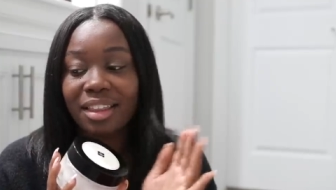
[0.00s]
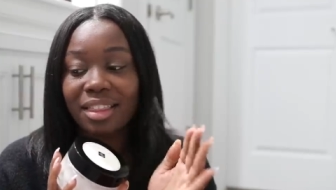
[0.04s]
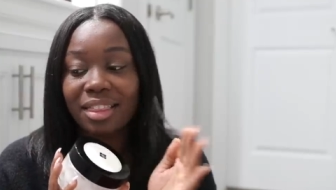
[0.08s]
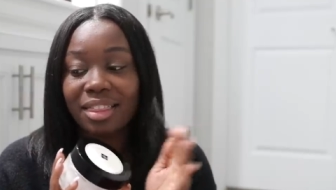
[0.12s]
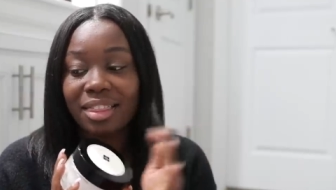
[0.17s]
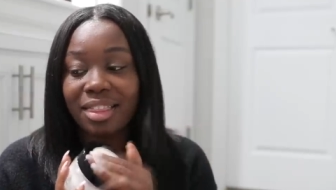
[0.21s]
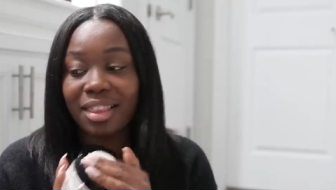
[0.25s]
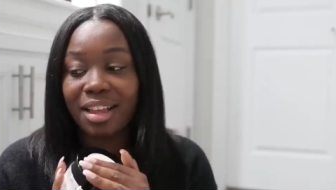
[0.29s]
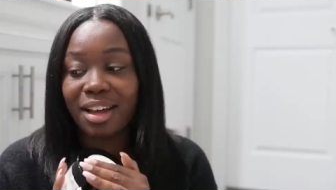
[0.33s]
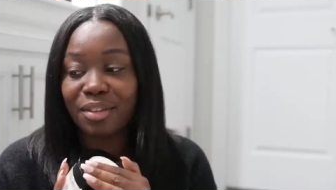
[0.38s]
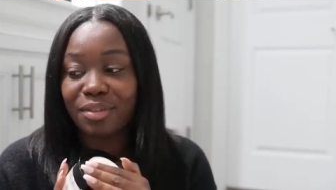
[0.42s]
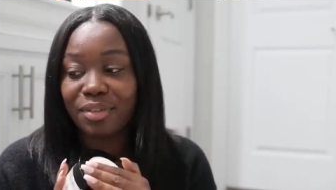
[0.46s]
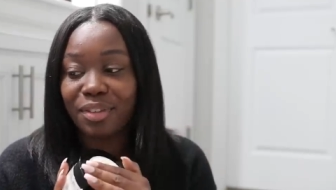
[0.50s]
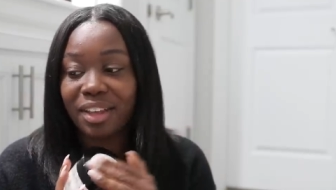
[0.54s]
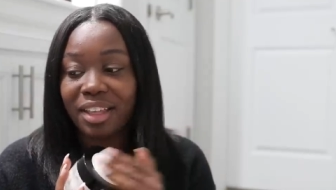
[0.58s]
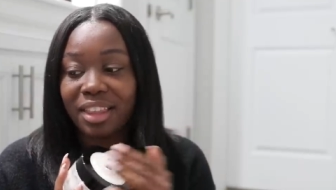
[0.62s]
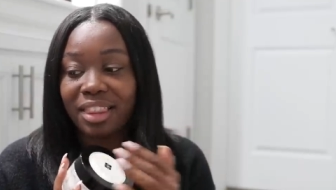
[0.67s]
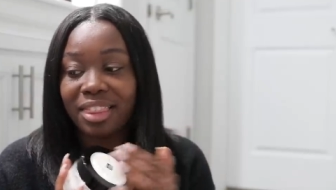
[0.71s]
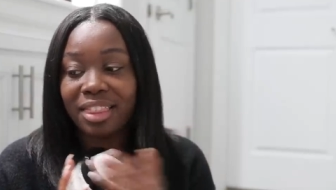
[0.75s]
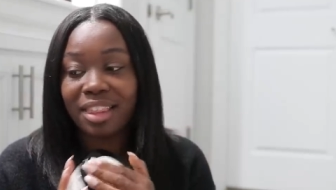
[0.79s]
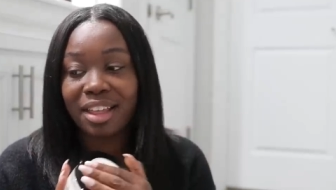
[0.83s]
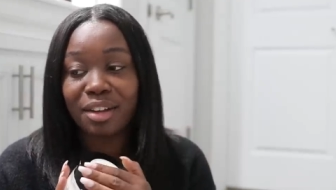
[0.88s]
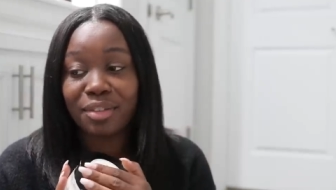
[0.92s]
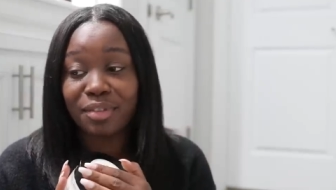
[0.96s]
love
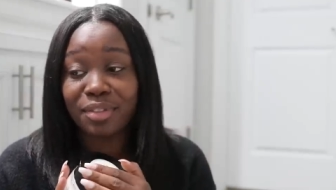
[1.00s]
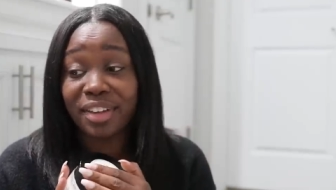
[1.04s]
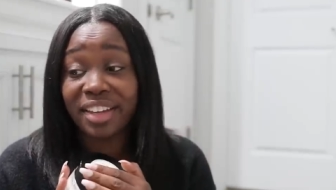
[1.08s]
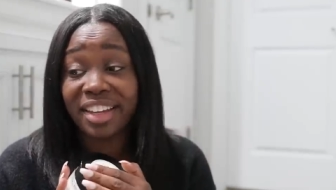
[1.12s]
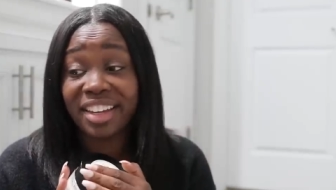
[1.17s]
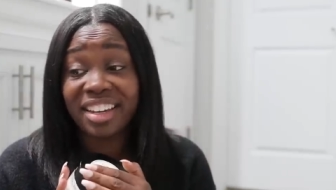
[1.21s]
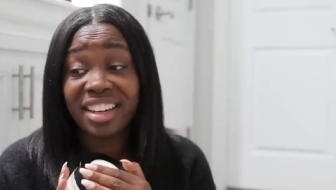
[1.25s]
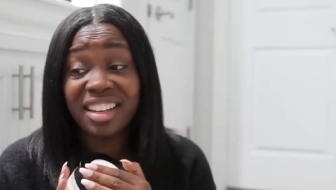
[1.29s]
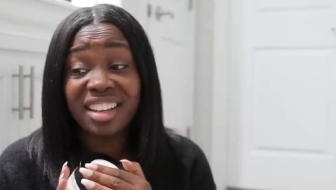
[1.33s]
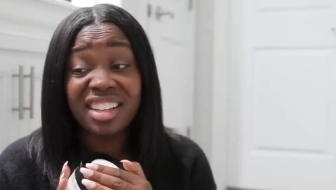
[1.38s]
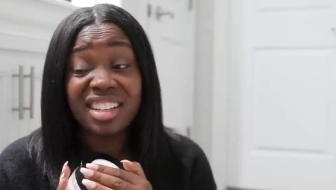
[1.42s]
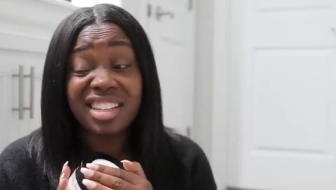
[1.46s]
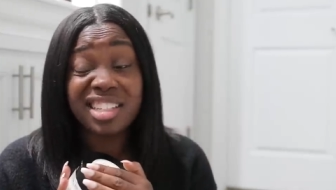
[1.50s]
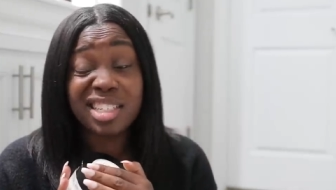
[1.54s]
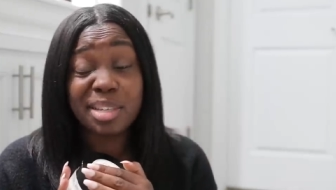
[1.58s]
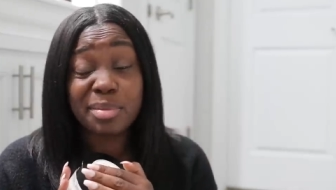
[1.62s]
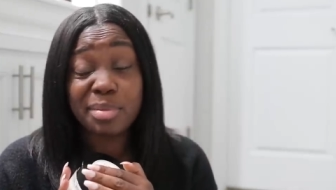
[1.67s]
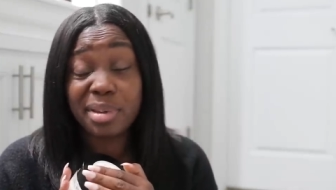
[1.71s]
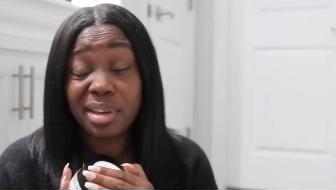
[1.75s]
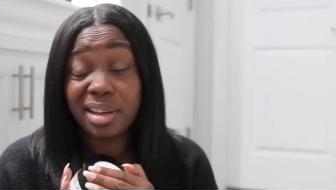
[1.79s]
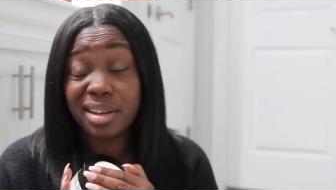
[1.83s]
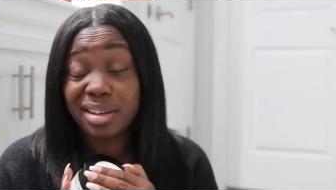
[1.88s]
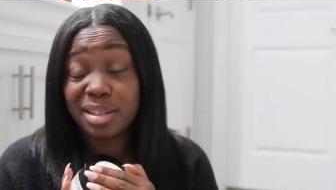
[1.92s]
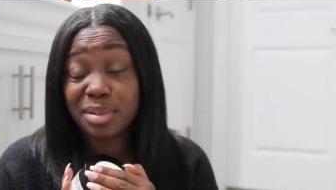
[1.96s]
it, love it. To
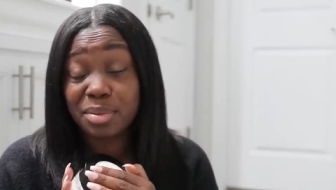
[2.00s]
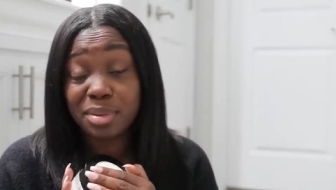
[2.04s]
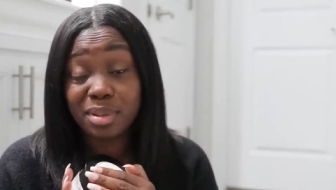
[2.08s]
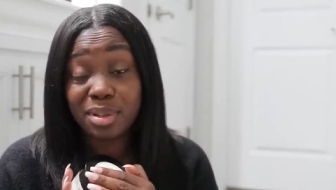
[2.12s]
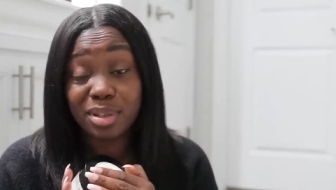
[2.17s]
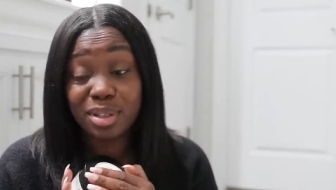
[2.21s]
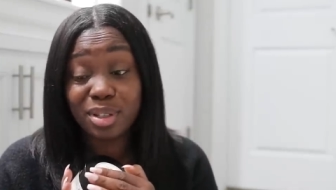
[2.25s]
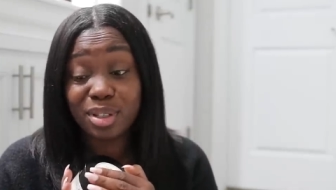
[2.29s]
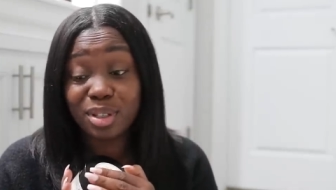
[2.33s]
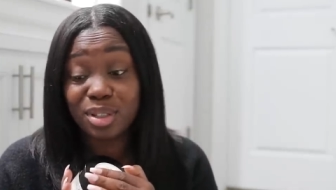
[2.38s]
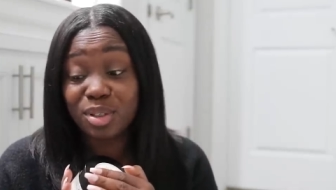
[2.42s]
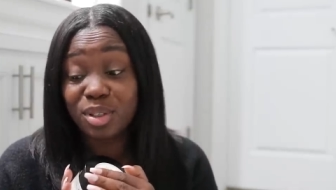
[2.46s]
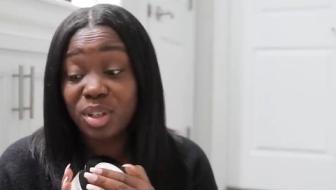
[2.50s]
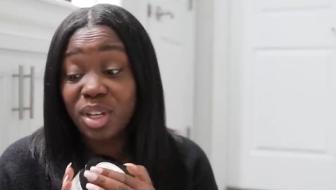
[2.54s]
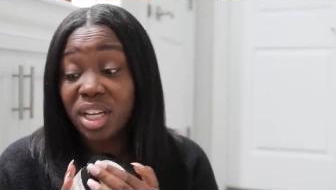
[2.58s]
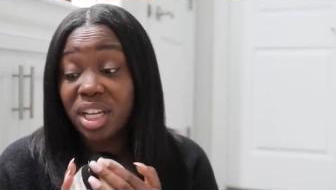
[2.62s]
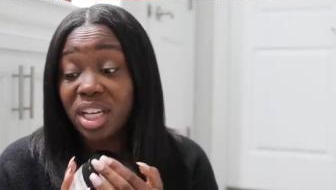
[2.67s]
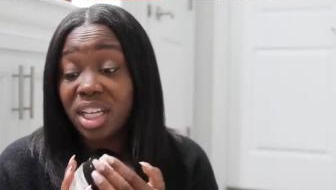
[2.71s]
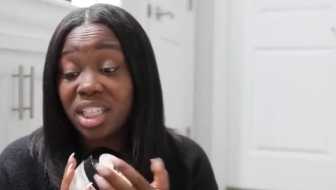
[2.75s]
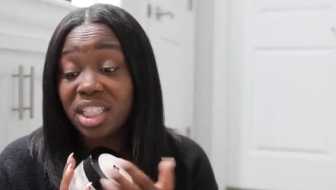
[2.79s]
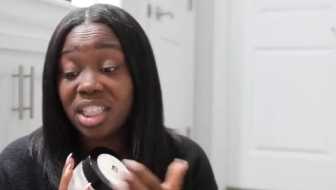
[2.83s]
be honest with you,